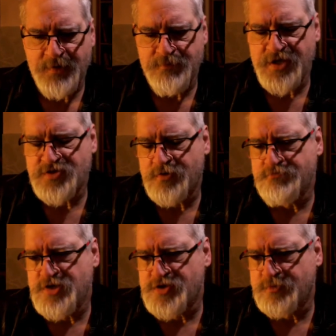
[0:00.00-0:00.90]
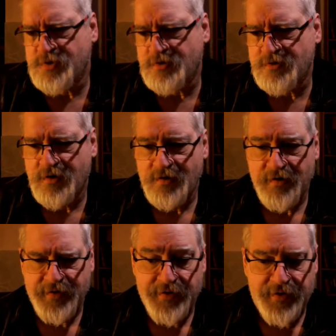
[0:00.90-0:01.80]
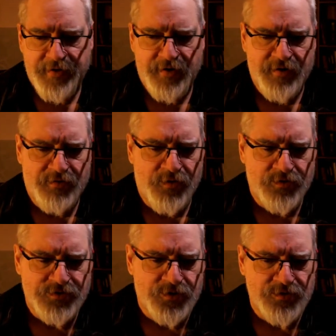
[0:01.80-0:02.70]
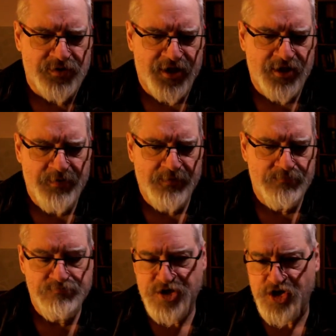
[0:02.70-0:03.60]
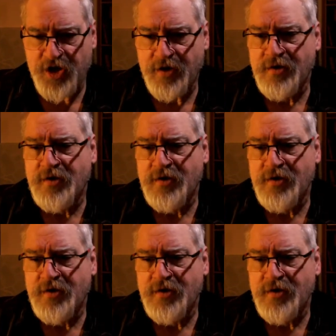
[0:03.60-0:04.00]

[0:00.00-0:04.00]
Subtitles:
being so miserable? And old souls like to be bitchy.